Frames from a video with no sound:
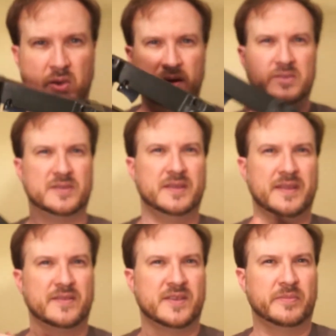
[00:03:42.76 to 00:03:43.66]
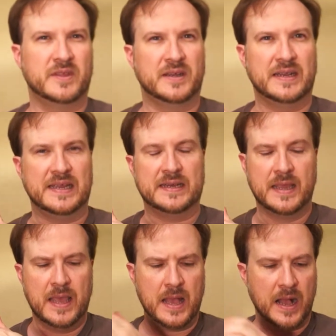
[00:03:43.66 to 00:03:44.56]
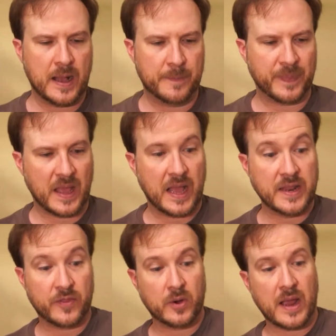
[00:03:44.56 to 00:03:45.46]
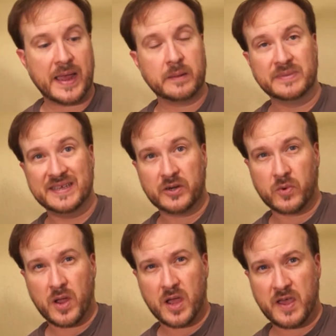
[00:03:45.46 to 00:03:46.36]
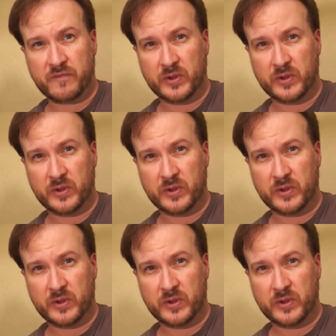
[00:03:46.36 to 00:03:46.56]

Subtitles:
I just think that's something neat. Another item did arrive,